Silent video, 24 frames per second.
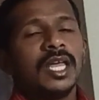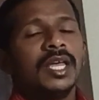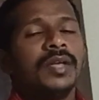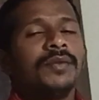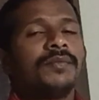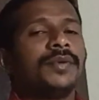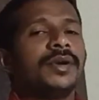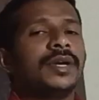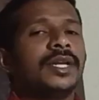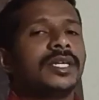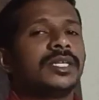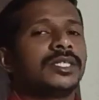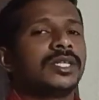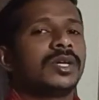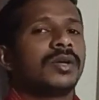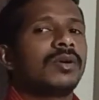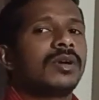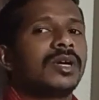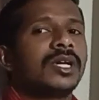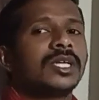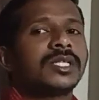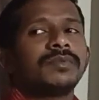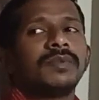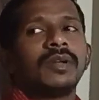Equity
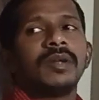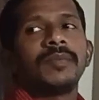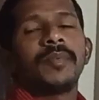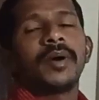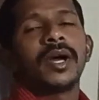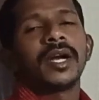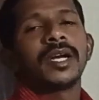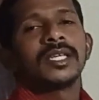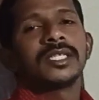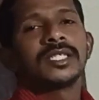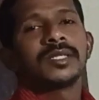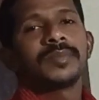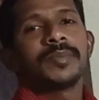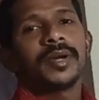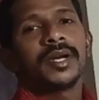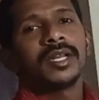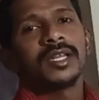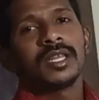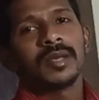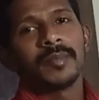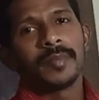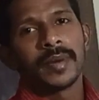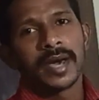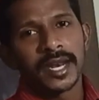shareholders will
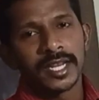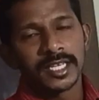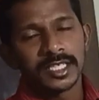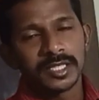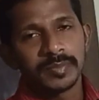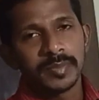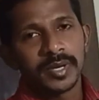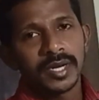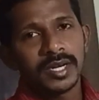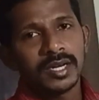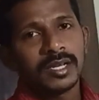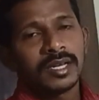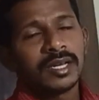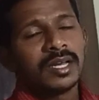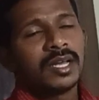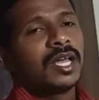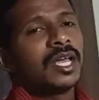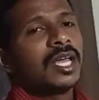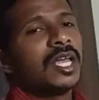participate in the management.